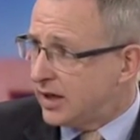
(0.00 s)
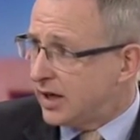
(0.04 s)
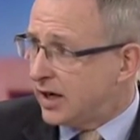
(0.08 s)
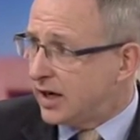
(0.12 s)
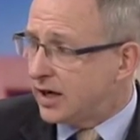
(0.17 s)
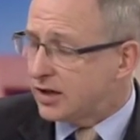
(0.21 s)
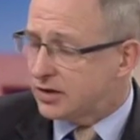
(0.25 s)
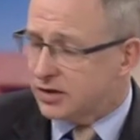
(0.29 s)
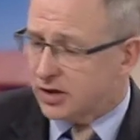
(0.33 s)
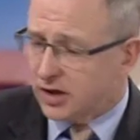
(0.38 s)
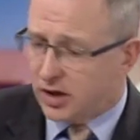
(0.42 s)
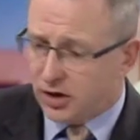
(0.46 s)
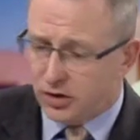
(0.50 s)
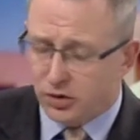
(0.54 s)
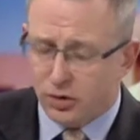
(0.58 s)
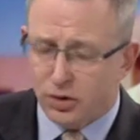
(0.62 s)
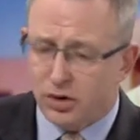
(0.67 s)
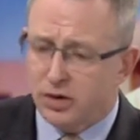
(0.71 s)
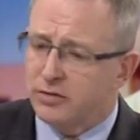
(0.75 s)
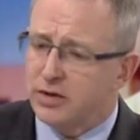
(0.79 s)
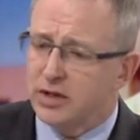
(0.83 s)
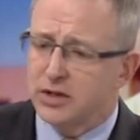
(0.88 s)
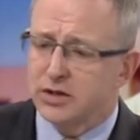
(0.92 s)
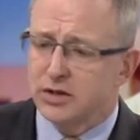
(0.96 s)
task. And
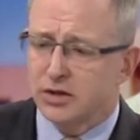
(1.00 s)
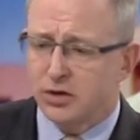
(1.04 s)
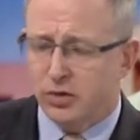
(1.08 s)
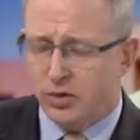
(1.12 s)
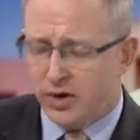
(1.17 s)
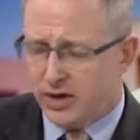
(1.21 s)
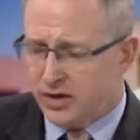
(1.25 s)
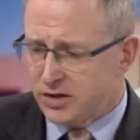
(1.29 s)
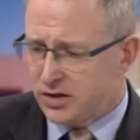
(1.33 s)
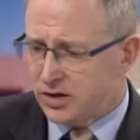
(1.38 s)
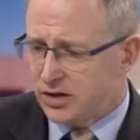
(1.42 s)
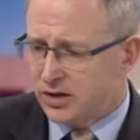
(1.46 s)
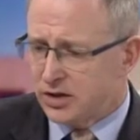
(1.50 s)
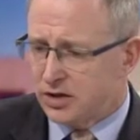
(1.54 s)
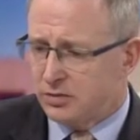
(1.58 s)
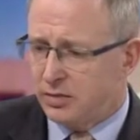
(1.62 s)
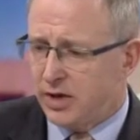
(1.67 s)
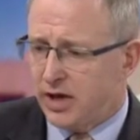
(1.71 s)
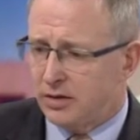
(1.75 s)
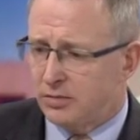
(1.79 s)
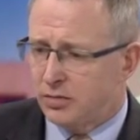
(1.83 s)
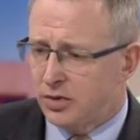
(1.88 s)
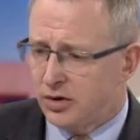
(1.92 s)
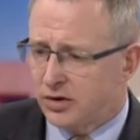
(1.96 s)
all of these questions
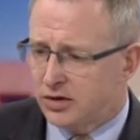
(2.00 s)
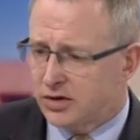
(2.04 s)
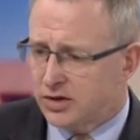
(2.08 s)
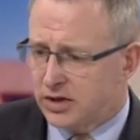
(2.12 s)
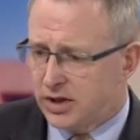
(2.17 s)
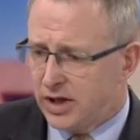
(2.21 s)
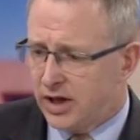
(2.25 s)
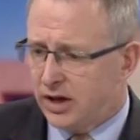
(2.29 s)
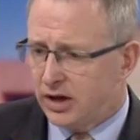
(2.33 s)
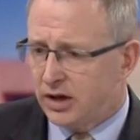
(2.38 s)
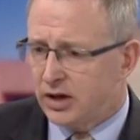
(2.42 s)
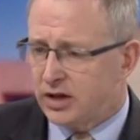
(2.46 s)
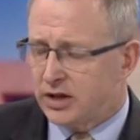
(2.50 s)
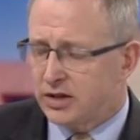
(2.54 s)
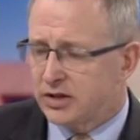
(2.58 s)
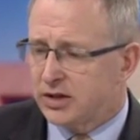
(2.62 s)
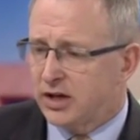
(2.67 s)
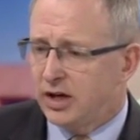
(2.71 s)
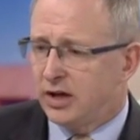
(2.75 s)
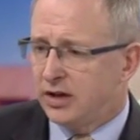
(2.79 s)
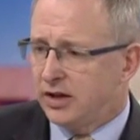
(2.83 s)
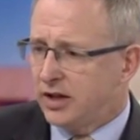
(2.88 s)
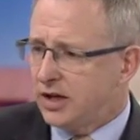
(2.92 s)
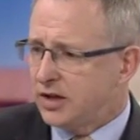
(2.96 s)
about personalities,
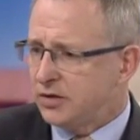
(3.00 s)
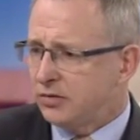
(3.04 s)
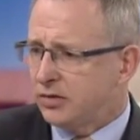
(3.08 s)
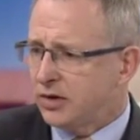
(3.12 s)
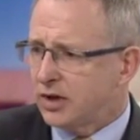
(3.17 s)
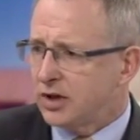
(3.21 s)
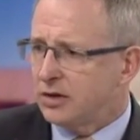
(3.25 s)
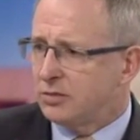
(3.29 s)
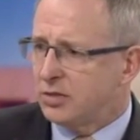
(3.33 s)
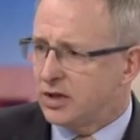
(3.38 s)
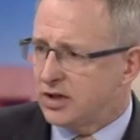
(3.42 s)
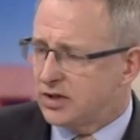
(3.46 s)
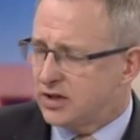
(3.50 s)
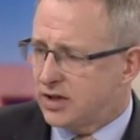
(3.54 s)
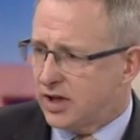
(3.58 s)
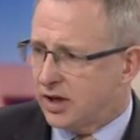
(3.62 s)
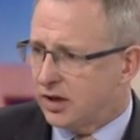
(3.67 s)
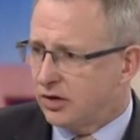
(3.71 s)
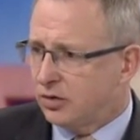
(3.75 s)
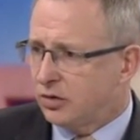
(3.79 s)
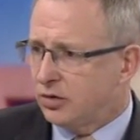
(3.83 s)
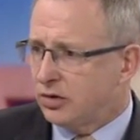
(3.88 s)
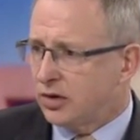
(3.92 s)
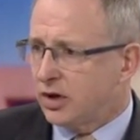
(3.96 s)
that's really a bit
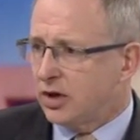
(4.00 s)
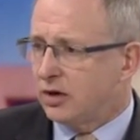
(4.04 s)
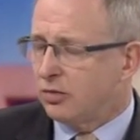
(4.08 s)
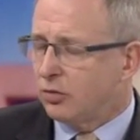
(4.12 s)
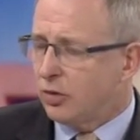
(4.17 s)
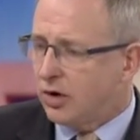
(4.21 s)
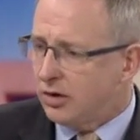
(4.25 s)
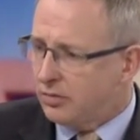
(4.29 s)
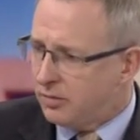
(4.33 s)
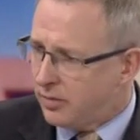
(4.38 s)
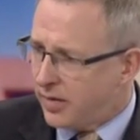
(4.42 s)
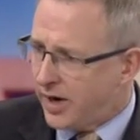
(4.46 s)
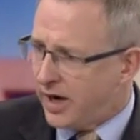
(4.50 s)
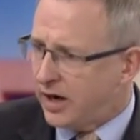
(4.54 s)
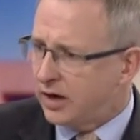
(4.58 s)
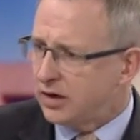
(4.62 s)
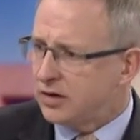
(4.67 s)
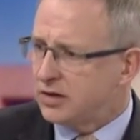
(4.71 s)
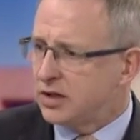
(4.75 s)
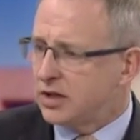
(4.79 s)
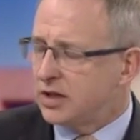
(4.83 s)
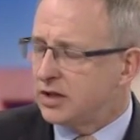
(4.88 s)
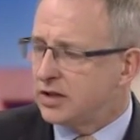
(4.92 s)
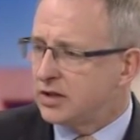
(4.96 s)
second order. What
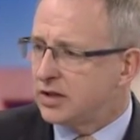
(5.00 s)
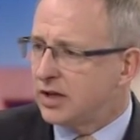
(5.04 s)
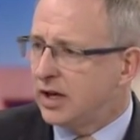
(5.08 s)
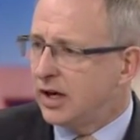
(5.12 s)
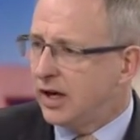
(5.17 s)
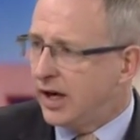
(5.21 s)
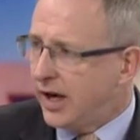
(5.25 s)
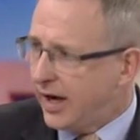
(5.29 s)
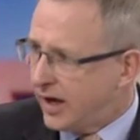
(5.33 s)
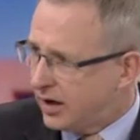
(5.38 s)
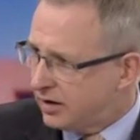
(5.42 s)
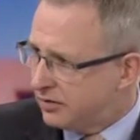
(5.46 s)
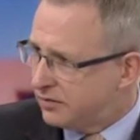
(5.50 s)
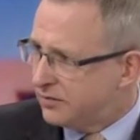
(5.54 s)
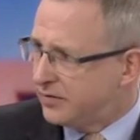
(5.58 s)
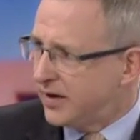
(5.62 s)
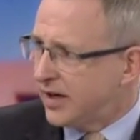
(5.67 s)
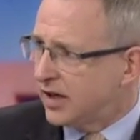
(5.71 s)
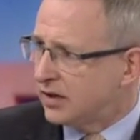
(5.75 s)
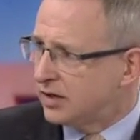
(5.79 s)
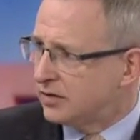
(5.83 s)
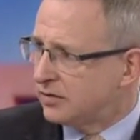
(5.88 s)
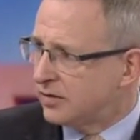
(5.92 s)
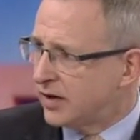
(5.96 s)
matters is an
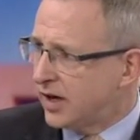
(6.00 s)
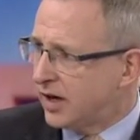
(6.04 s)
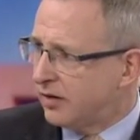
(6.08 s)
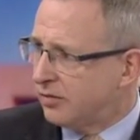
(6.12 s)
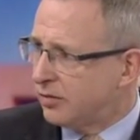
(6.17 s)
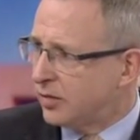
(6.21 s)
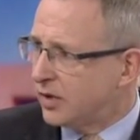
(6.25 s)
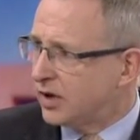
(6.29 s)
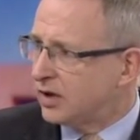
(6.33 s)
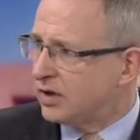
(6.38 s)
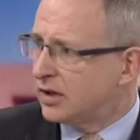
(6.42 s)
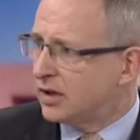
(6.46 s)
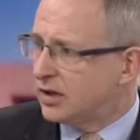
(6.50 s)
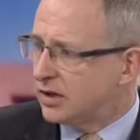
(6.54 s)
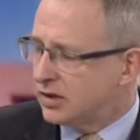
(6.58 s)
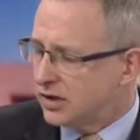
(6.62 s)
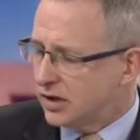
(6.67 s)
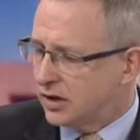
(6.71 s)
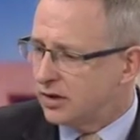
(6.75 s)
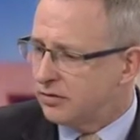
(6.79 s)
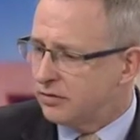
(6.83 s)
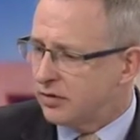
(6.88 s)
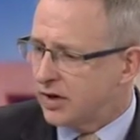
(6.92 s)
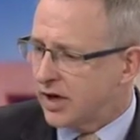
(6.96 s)
effective government
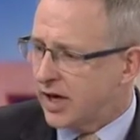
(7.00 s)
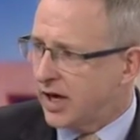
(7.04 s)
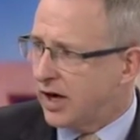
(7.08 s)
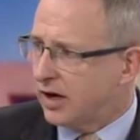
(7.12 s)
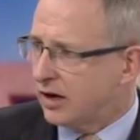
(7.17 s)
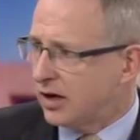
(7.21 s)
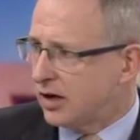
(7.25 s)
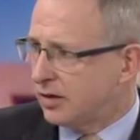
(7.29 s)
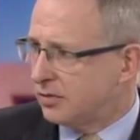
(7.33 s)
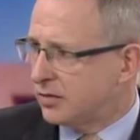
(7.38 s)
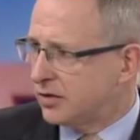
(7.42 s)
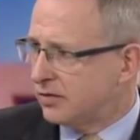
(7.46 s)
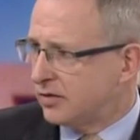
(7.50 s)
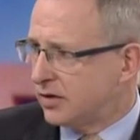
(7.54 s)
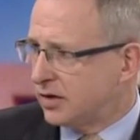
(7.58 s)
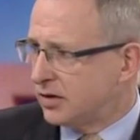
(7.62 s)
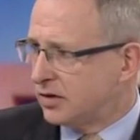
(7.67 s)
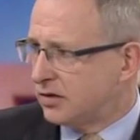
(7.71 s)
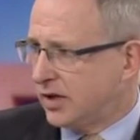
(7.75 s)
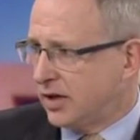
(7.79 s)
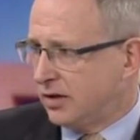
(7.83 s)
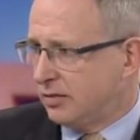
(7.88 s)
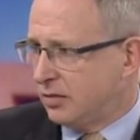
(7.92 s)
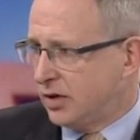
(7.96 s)
delivering outcomes for the
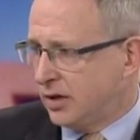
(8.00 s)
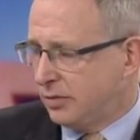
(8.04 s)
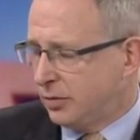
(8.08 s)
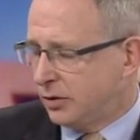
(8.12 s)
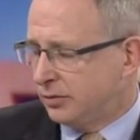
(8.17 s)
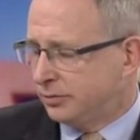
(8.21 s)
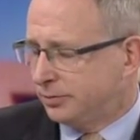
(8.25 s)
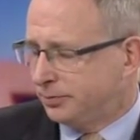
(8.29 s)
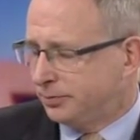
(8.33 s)
Australian people.